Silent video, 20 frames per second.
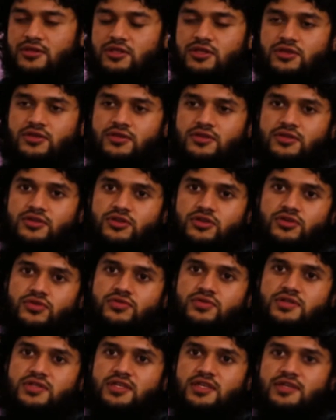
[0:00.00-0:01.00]
Do
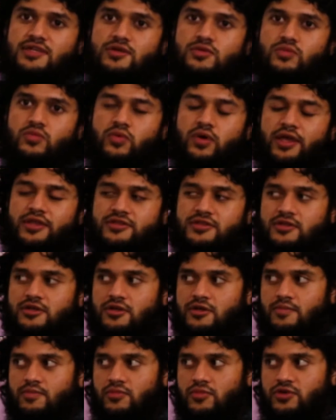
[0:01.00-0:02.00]
you see
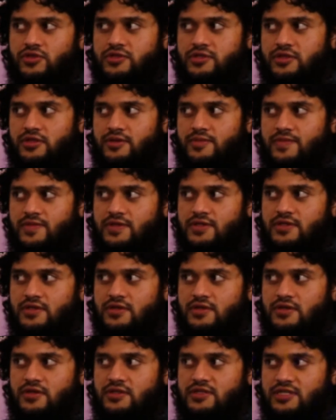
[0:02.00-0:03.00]
Western Muslims,
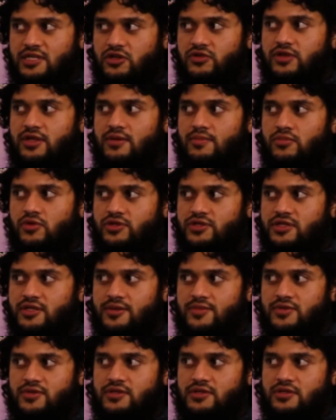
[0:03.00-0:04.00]
Syrian
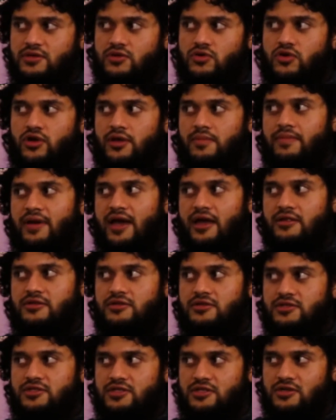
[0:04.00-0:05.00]
Muslims, going back
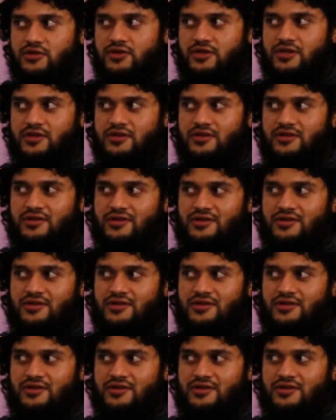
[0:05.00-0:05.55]
to Syria?